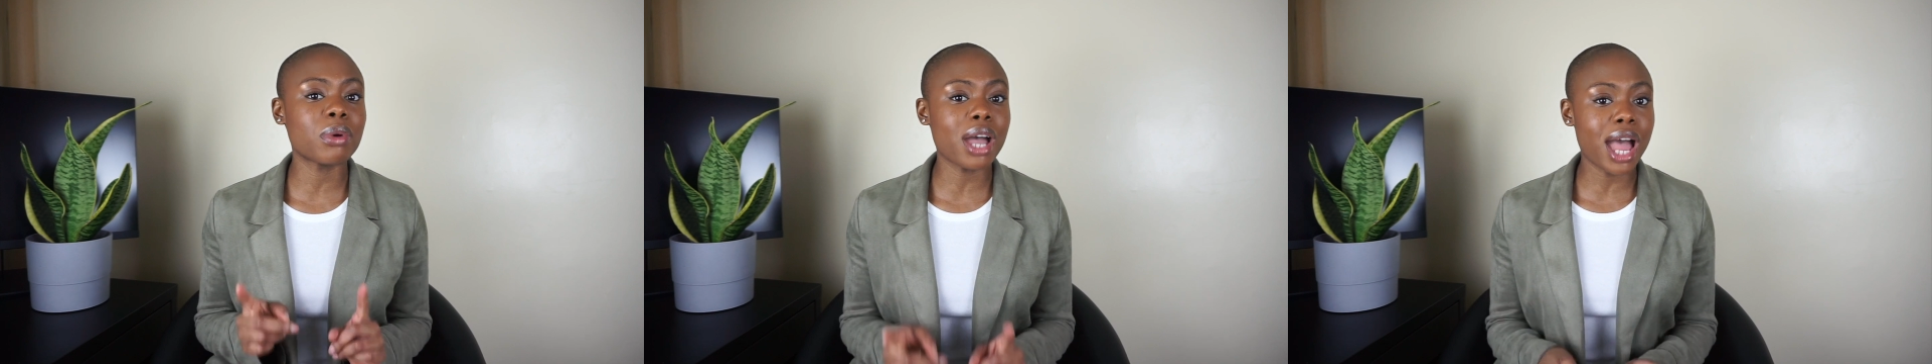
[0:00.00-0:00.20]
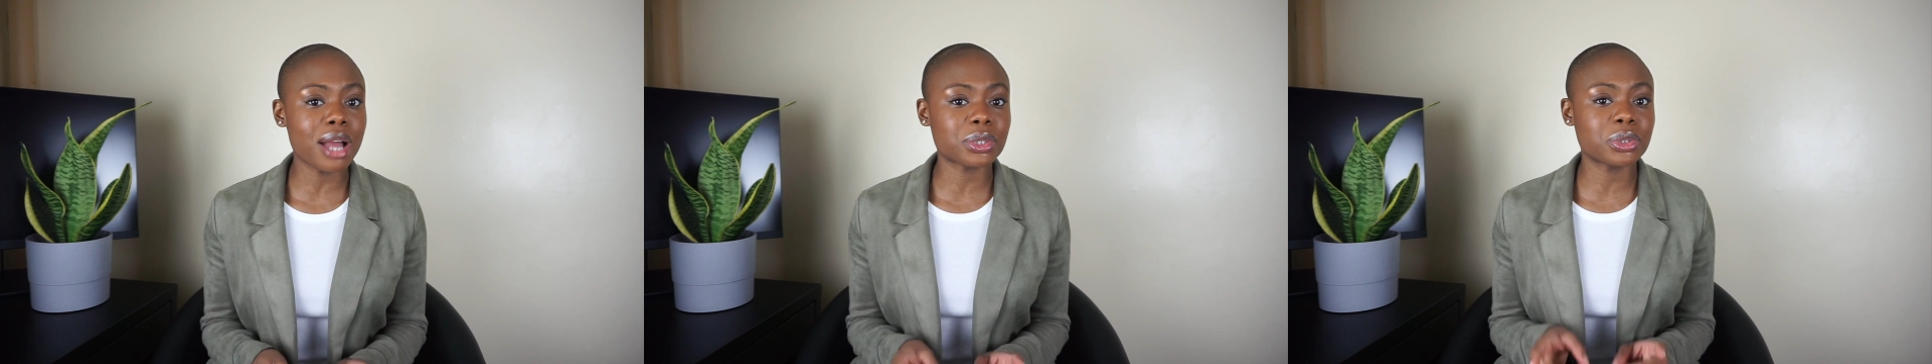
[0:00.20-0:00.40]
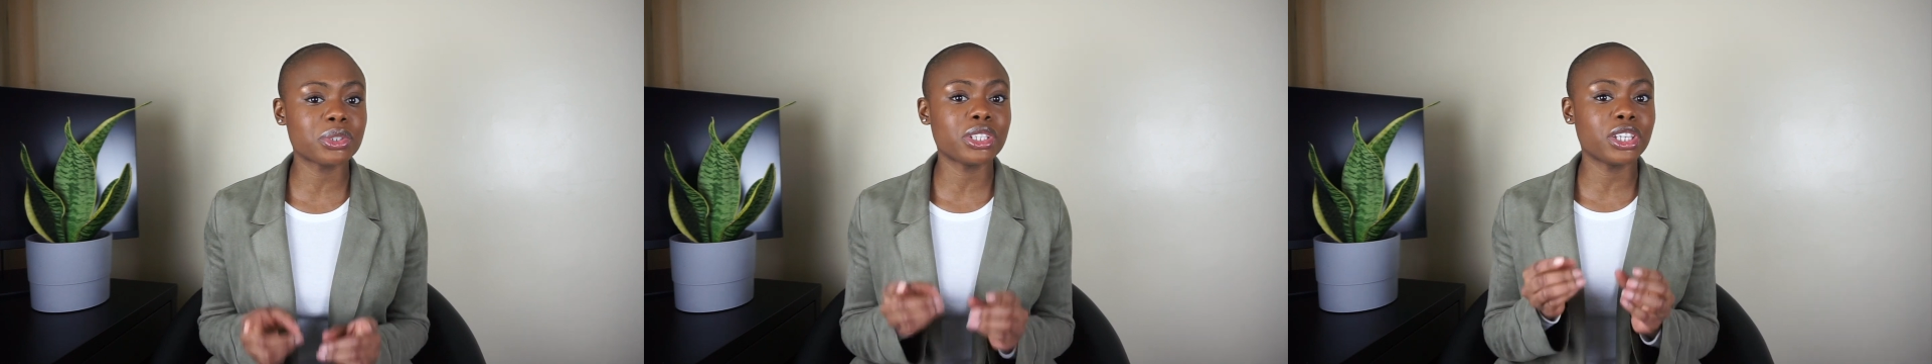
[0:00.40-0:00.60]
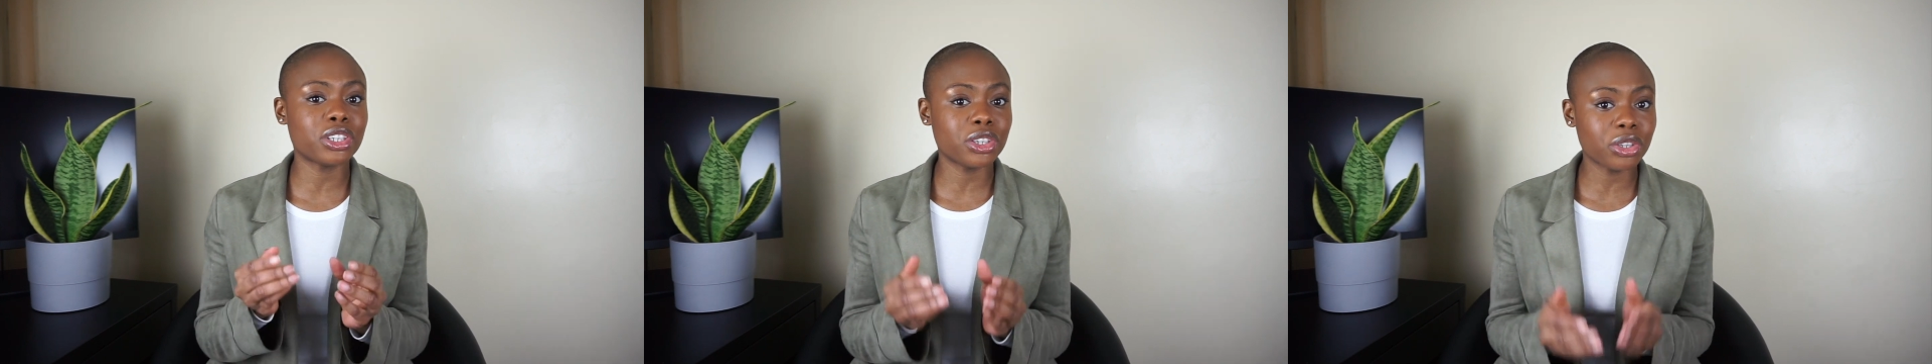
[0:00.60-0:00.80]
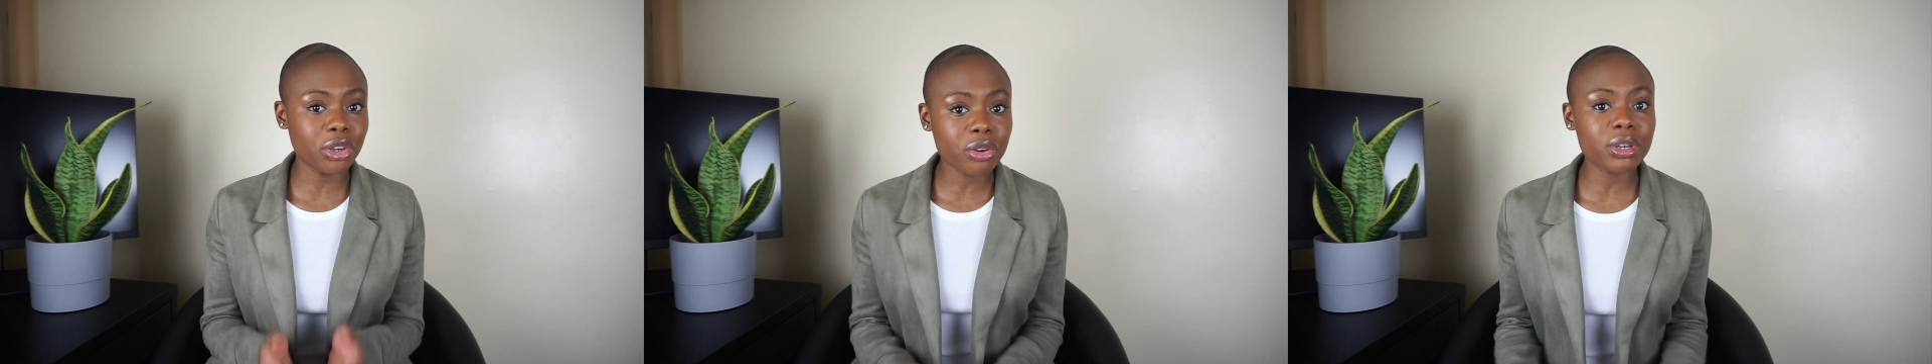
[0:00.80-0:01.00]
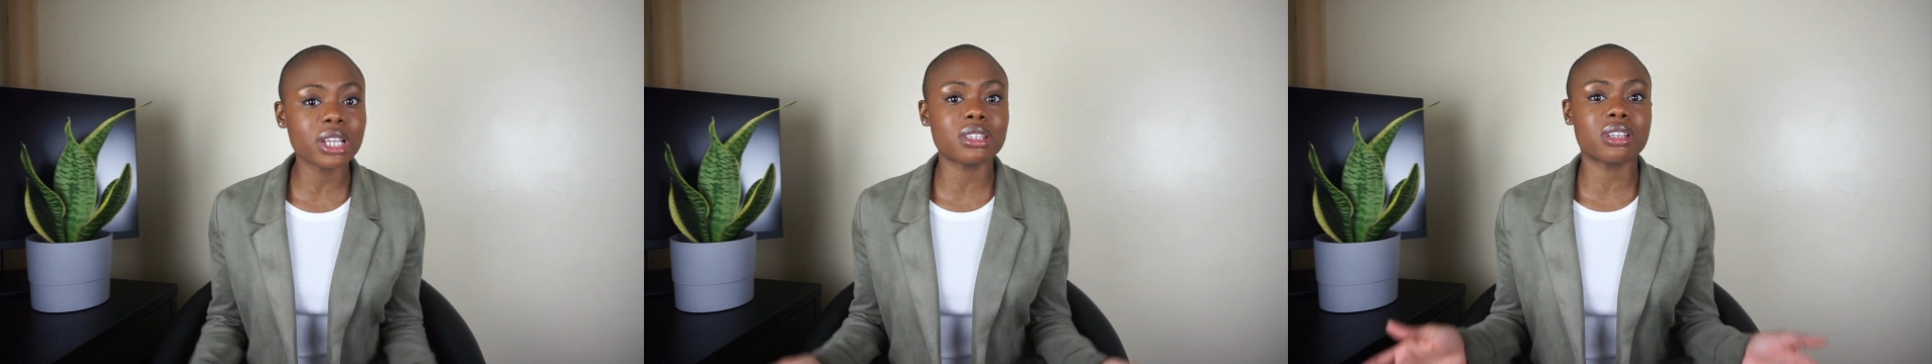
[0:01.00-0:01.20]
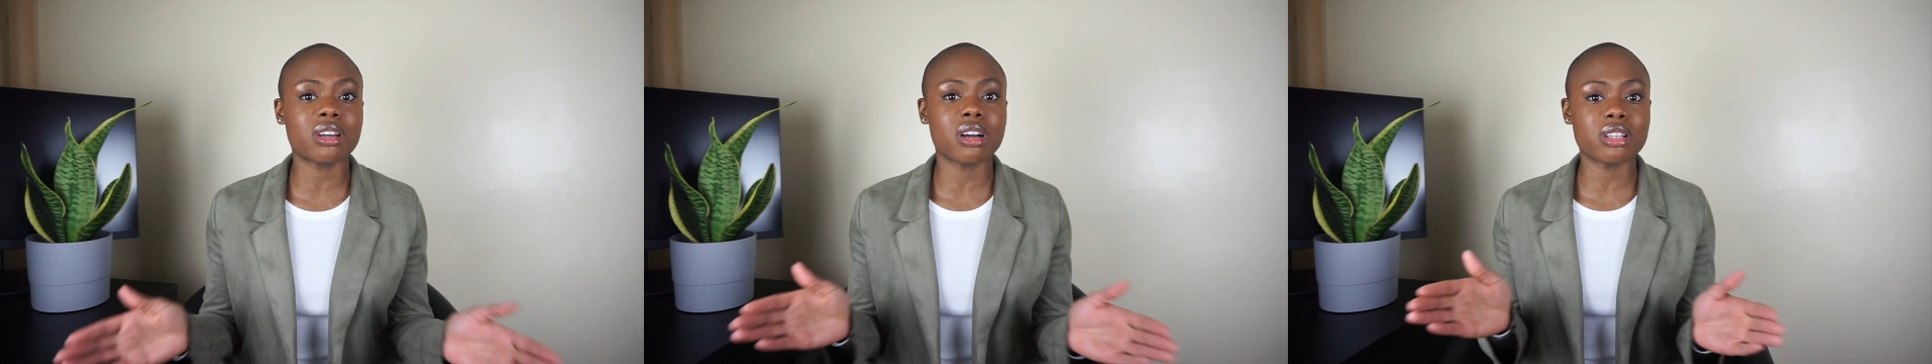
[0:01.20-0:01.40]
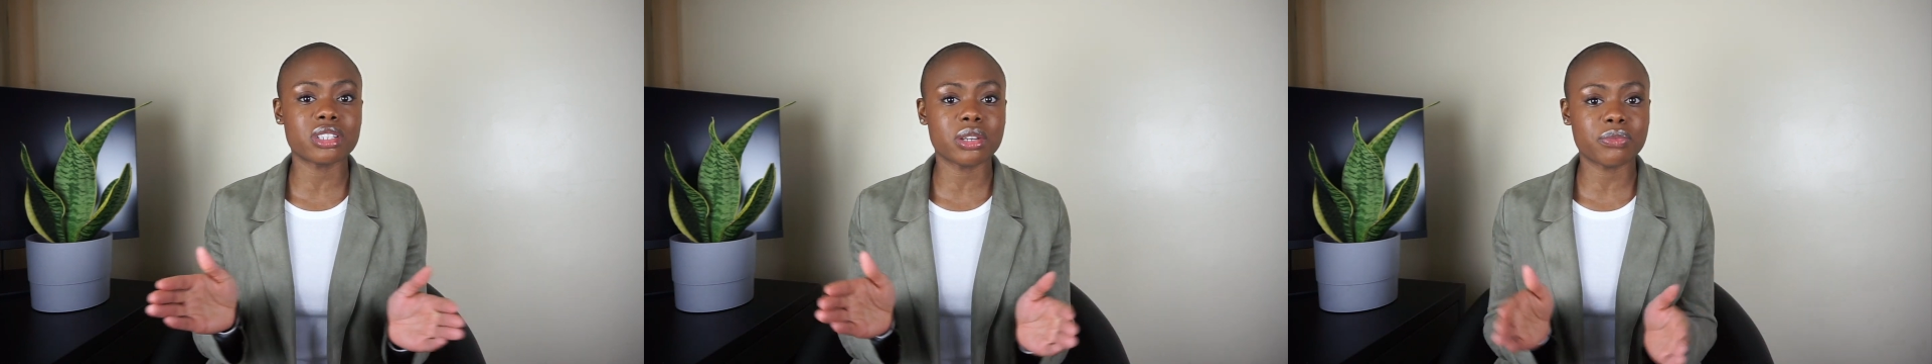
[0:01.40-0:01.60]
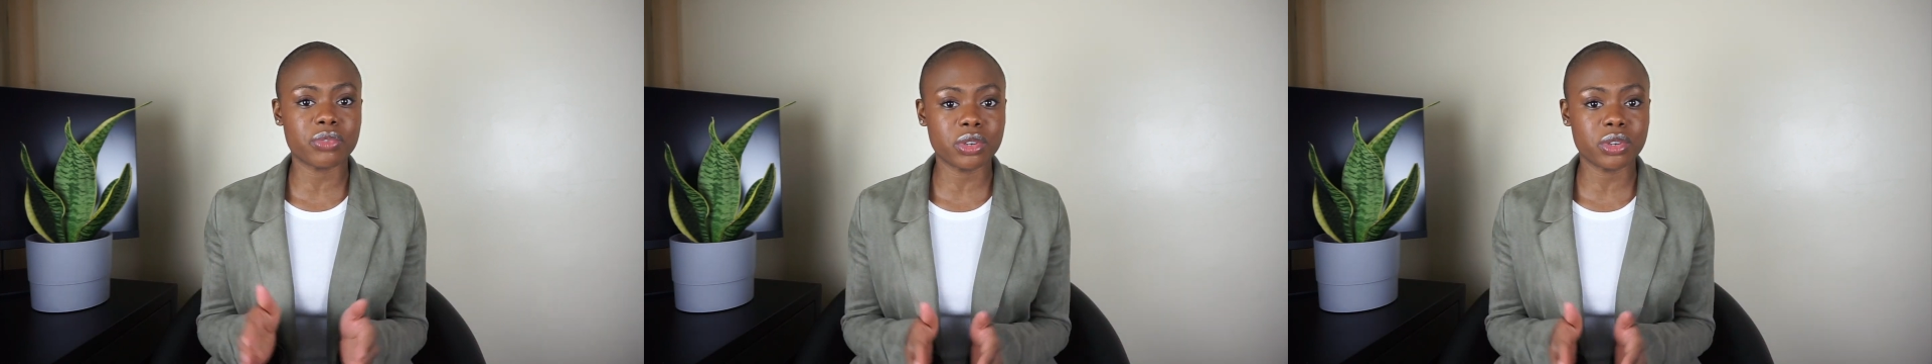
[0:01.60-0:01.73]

actually curate the content